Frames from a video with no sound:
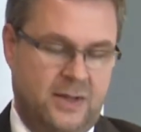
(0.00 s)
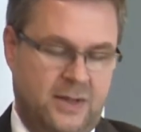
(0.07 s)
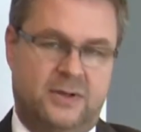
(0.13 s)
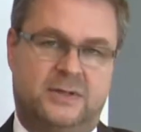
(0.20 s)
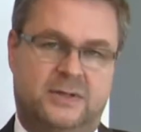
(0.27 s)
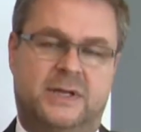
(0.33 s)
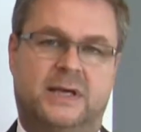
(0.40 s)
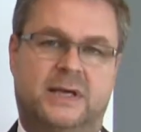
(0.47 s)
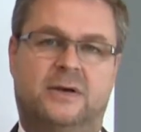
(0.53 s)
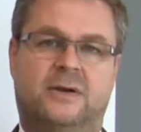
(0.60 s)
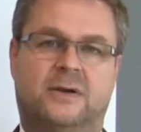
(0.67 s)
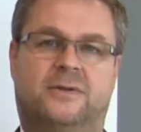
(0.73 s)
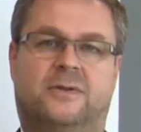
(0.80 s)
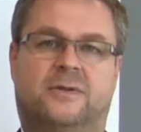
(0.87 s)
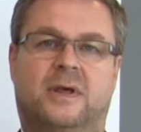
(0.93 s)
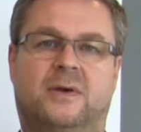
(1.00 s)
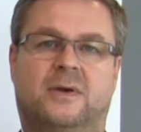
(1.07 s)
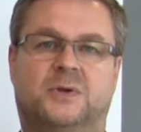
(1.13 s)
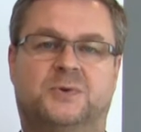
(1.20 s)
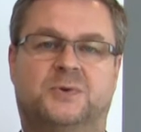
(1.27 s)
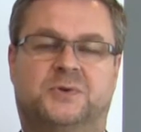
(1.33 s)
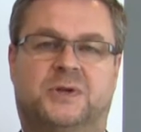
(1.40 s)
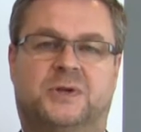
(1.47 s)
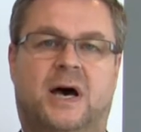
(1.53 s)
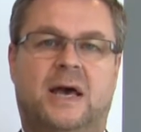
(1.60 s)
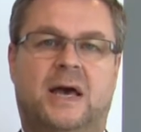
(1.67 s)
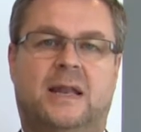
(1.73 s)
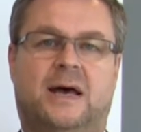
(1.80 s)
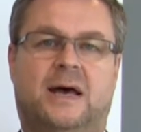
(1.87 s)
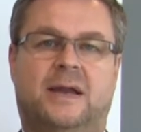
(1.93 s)
The second thing which was
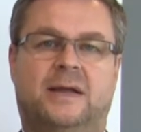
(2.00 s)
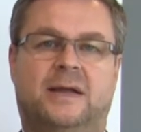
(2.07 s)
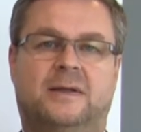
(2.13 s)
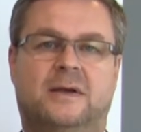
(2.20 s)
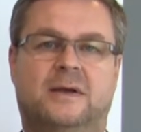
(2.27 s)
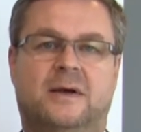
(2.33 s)
highlighted